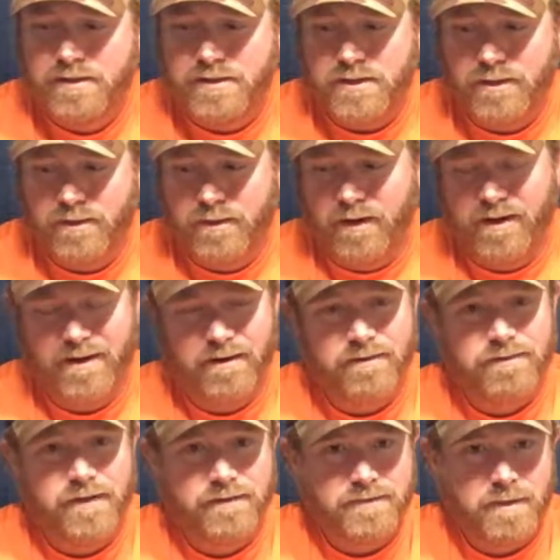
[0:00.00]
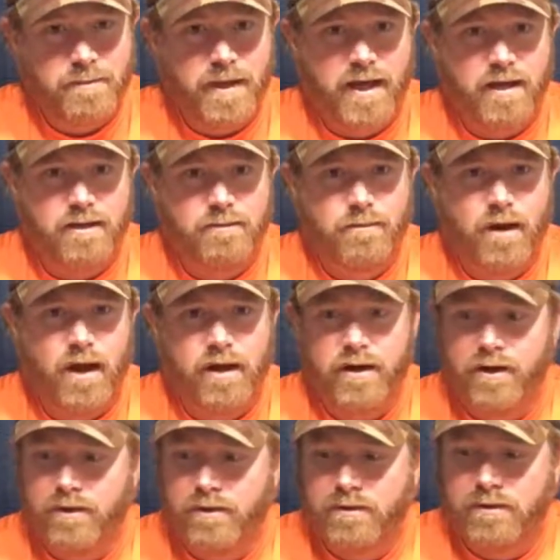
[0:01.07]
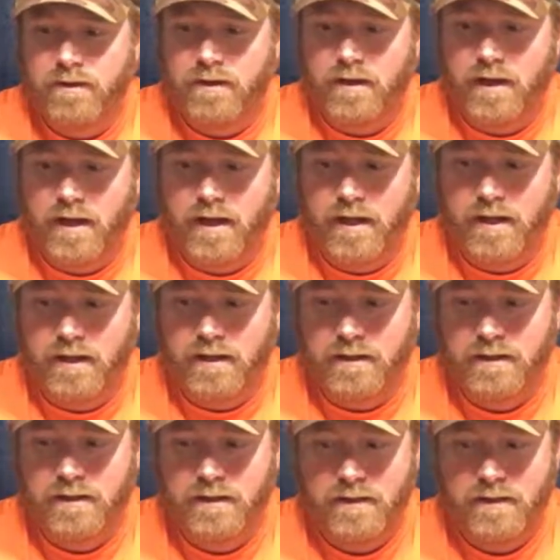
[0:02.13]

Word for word: to 150 pound mono uh,